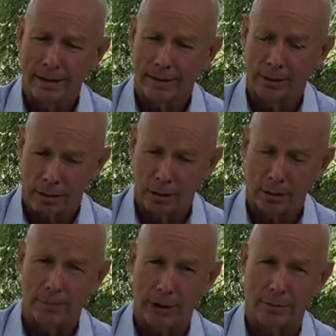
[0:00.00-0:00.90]
quite a lot
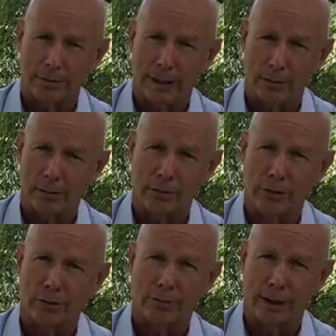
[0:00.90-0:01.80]
of people made an awful
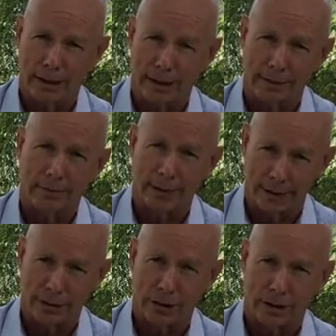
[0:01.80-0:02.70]
lot of money out of
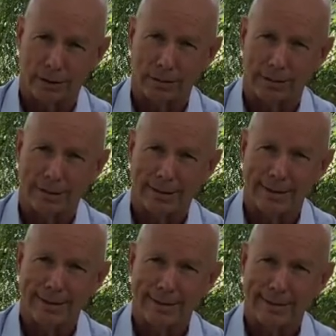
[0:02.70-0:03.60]
land sales.
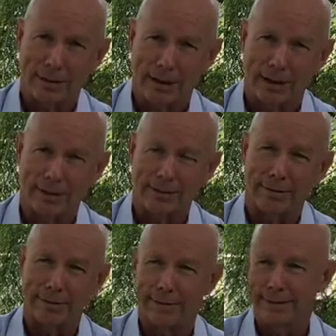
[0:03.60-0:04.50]
So
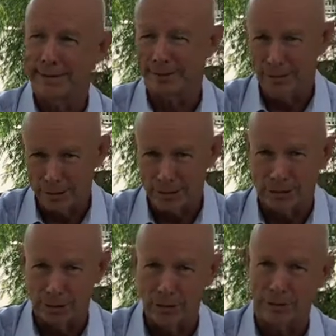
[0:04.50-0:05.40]
there was a
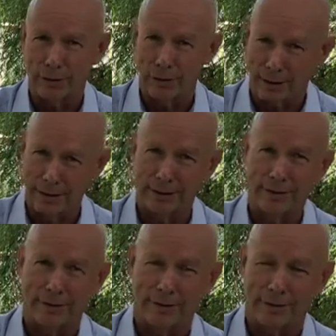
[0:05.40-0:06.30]
silver lining
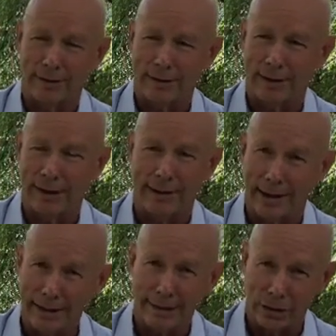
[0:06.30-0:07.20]
for a
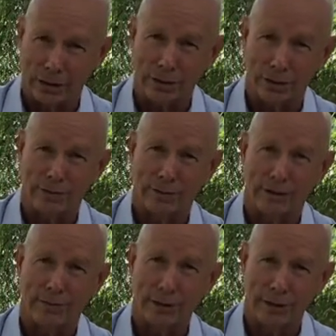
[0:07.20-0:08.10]
lucky section of the
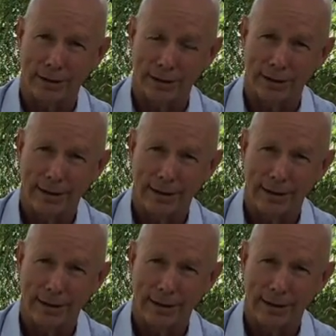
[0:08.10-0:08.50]
community.